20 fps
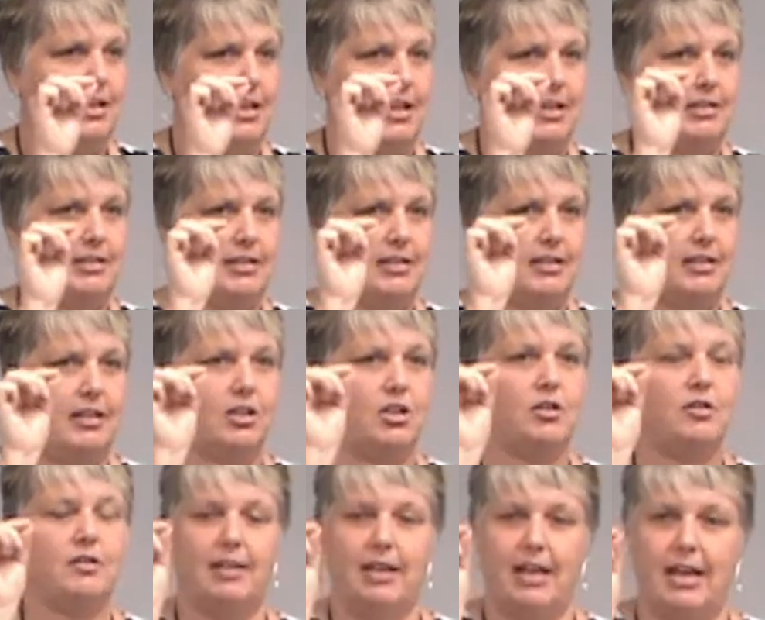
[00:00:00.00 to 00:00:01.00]
until it
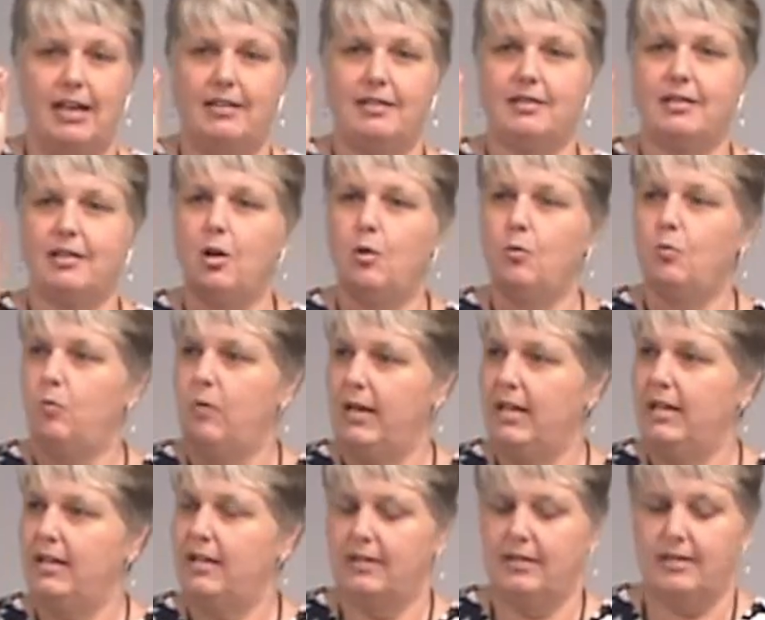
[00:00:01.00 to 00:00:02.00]
creates a
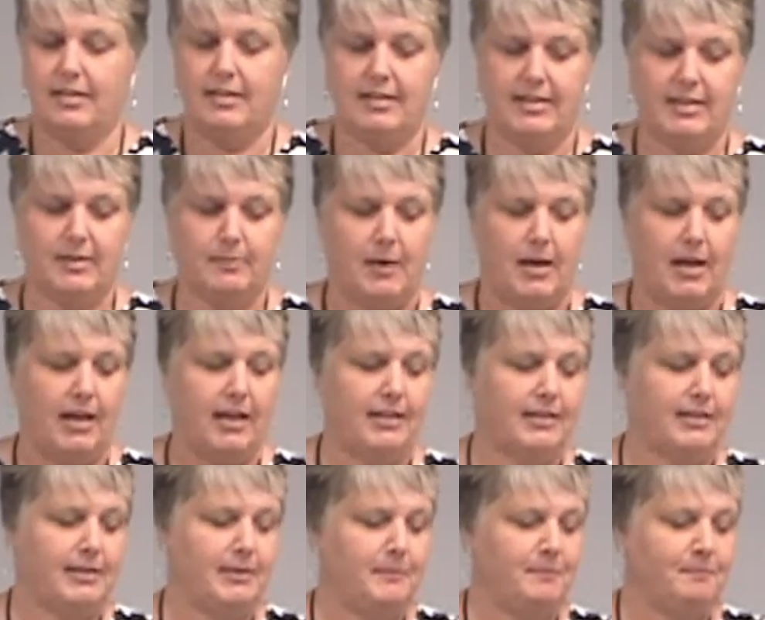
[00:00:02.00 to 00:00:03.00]
weakened
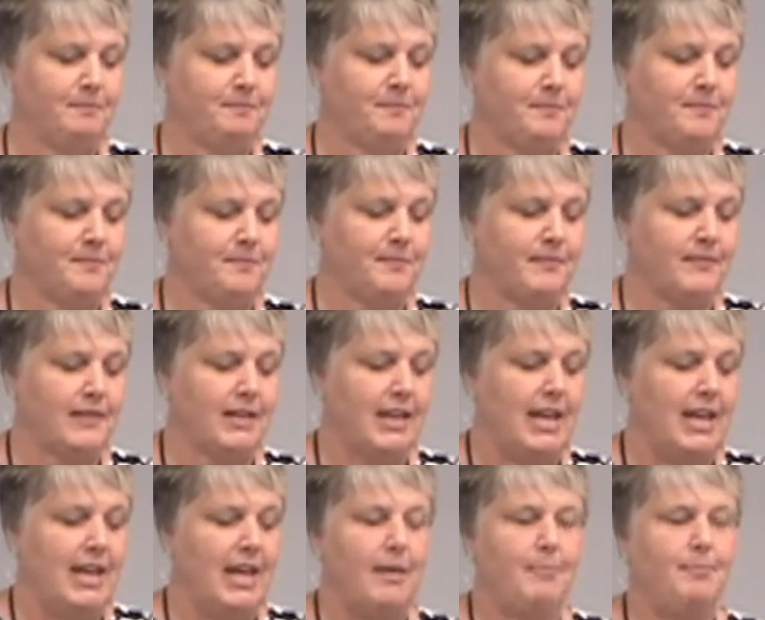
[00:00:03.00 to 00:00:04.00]
spot.
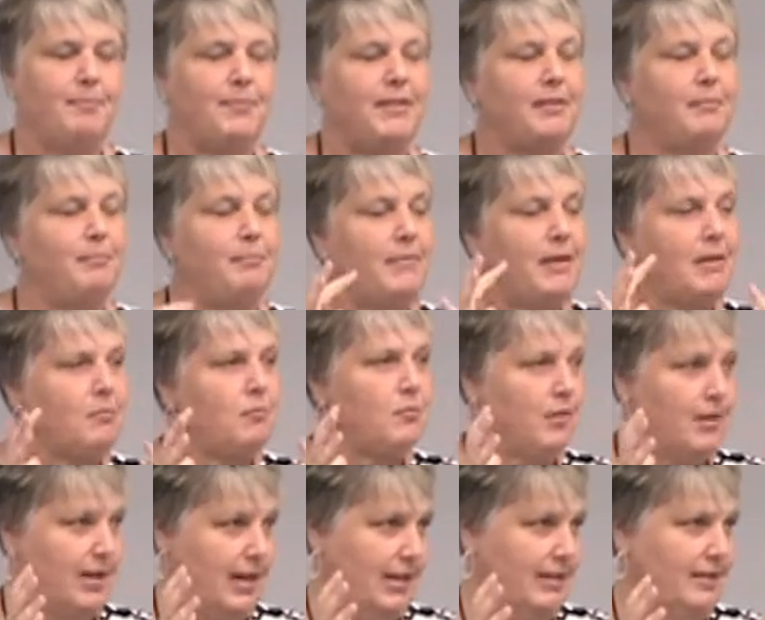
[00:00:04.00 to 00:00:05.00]
But the
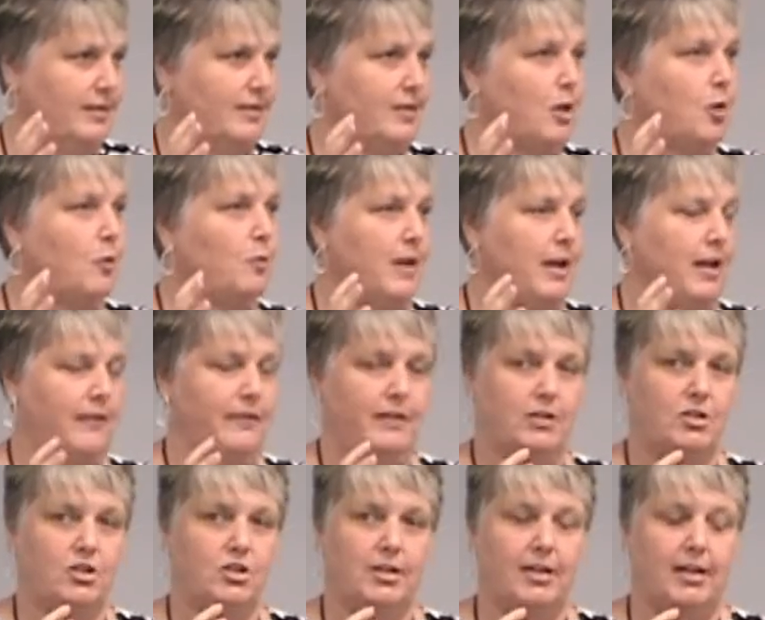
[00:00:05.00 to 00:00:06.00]
membranes around the
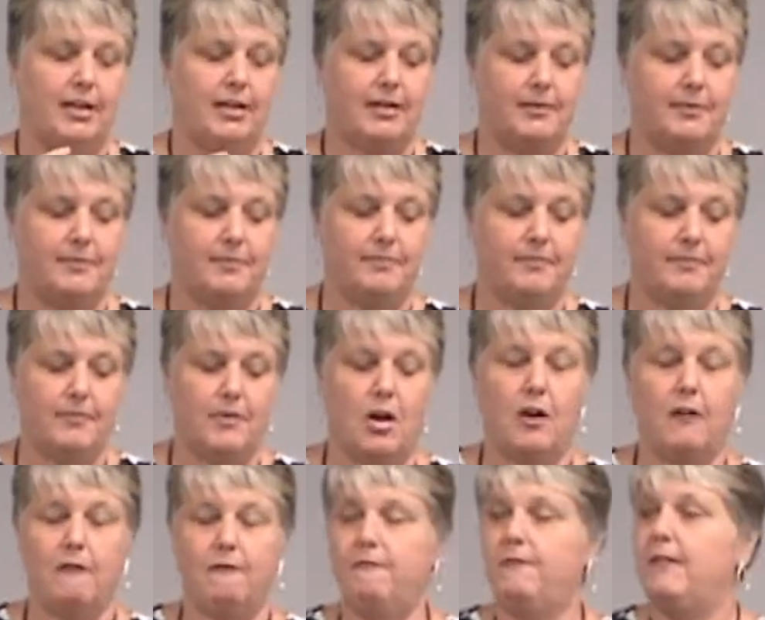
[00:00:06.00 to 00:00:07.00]
chick
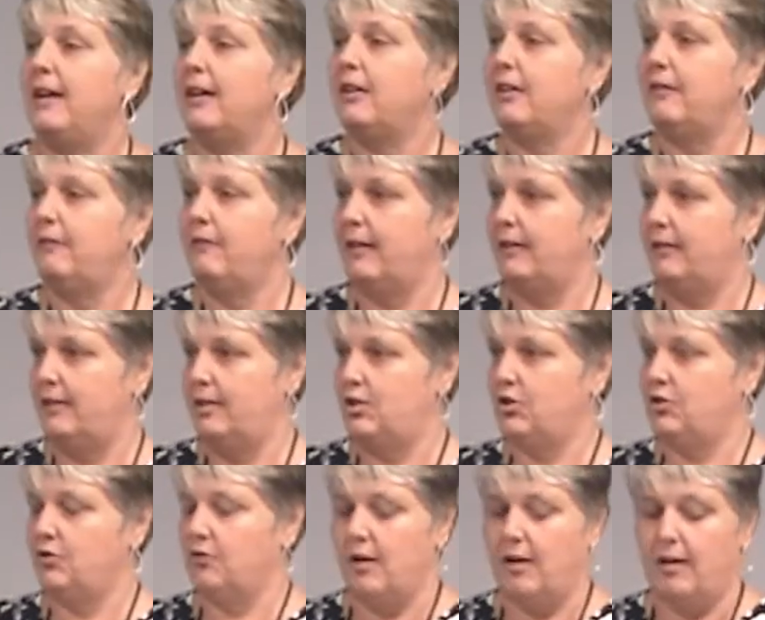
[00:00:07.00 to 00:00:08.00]
are very, very
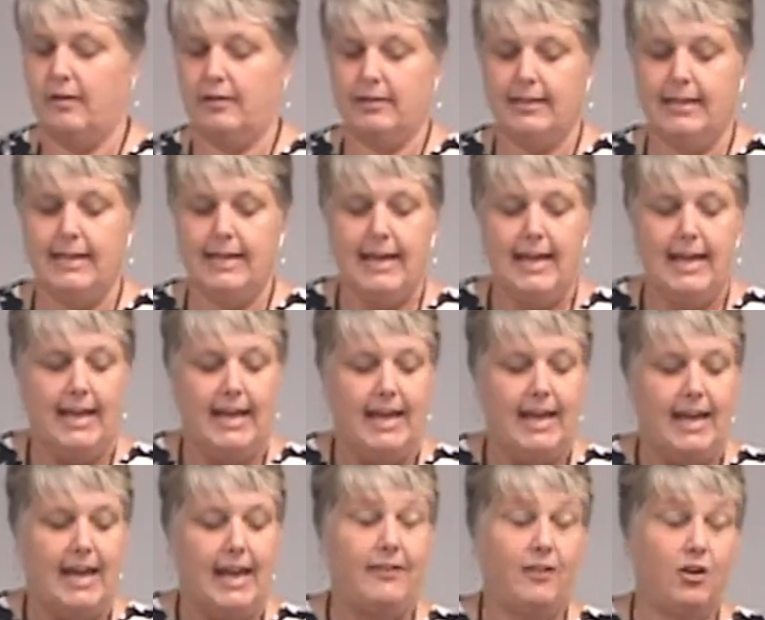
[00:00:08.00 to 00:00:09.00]
strong,
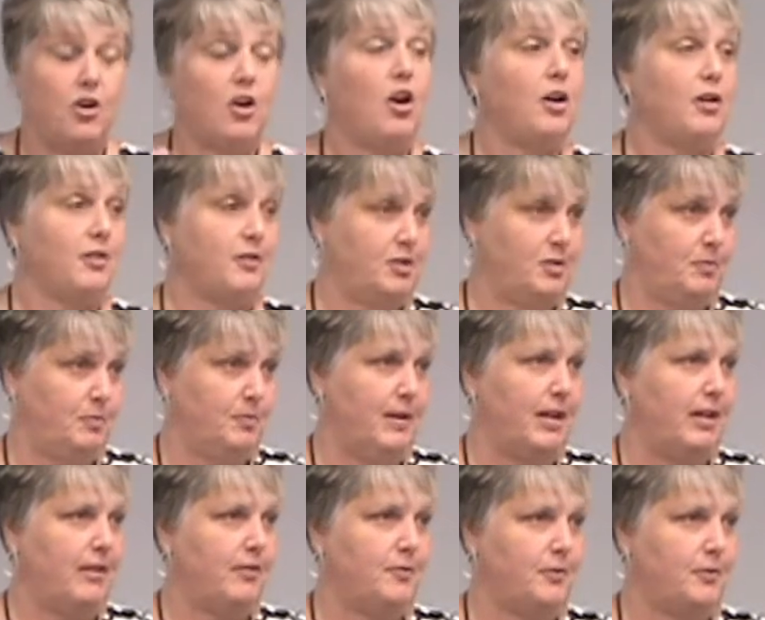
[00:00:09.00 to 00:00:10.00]
and they're hard to
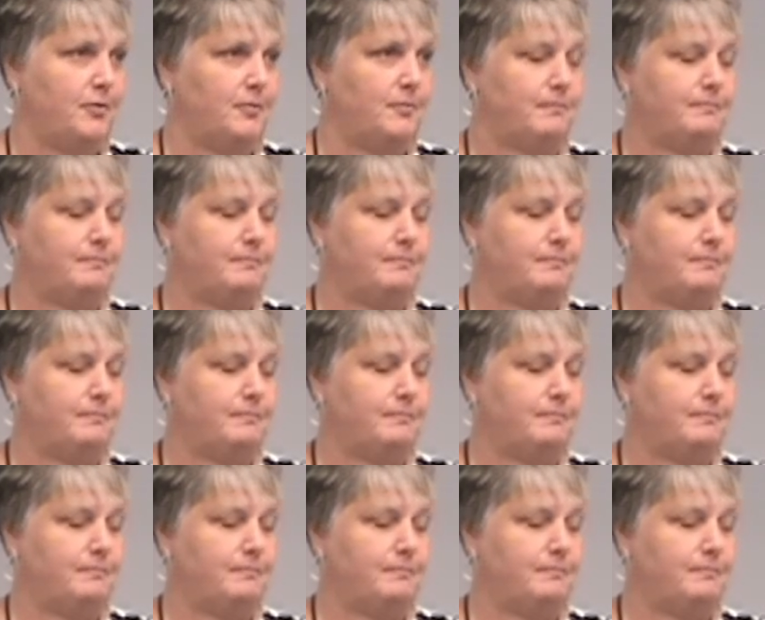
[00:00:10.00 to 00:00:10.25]
break through.